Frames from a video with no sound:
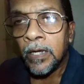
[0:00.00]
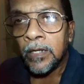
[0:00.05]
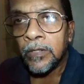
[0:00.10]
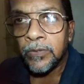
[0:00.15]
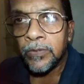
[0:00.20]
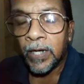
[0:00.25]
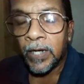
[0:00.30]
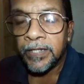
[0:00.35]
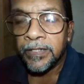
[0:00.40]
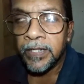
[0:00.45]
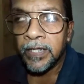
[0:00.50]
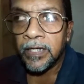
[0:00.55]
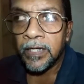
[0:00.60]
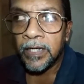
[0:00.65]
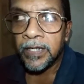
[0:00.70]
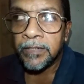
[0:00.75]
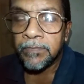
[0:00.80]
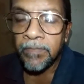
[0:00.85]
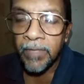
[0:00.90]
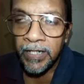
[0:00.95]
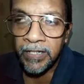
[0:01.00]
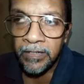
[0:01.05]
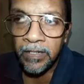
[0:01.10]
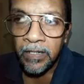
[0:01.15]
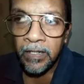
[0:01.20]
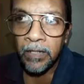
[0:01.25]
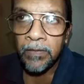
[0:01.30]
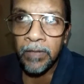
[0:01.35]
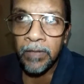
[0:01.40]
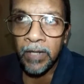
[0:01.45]
So I think it must
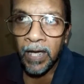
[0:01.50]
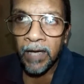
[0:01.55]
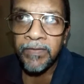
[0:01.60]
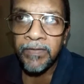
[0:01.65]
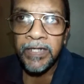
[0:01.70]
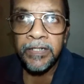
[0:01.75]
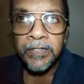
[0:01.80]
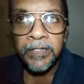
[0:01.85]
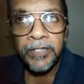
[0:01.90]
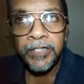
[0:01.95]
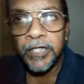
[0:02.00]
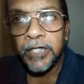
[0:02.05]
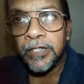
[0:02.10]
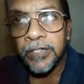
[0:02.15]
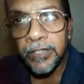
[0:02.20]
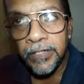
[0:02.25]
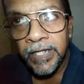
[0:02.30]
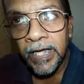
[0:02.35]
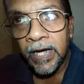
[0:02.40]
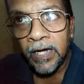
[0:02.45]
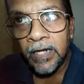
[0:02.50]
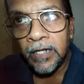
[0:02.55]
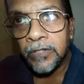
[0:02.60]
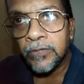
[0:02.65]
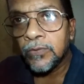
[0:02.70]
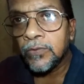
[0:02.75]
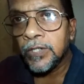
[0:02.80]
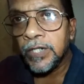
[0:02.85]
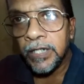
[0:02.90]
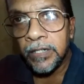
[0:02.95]
have interchange there
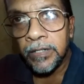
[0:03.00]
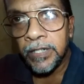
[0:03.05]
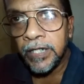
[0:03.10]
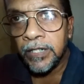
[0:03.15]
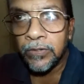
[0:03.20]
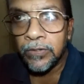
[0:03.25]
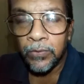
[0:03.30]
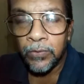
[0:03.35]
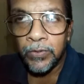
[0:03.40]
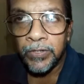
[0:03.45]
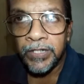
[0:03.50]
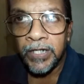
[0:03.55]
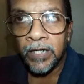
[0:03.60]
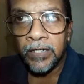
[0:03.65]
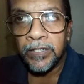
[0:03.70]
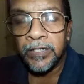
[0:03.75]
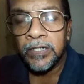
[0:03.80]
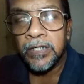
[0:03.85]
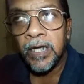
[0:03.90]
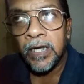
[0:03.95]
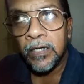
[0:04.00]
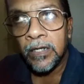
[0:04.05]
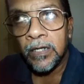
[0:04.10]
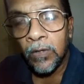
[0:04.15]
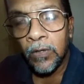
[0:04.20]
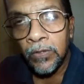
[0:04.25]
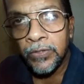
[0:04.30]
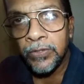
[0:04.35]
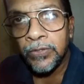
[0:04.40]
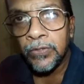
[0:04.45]
to Dean's Road junction, and
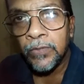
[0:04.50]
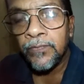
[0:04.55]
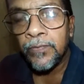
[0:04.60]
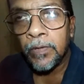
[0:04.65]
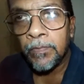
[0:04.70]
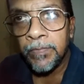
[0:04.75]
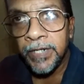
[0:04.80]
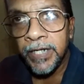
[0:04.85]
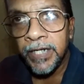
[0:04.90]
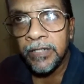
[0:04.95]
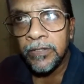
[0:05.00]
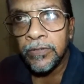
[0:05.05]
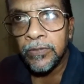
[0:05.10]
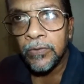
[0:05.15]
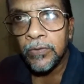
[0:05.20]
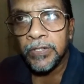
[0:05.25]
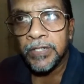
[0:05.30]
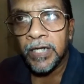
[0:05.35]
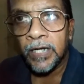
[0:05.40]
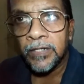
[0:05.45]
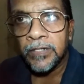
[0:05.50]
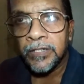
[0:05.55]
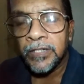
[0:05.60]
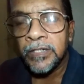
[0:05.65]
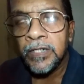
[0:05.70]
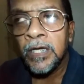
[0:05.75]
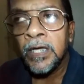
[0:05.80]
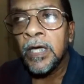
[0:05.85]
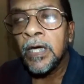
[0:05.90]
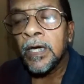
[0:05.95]
also from Dean's Road junction,